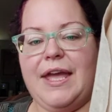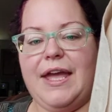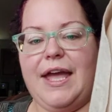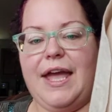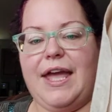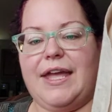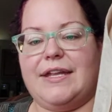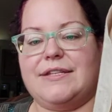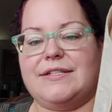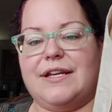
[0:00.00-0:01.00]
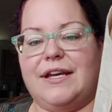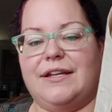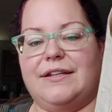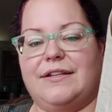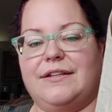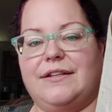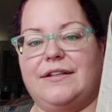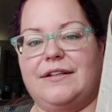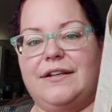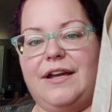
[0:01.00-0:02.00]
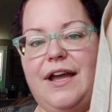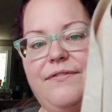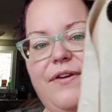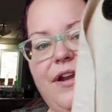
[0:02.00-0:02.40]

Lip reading: And I find it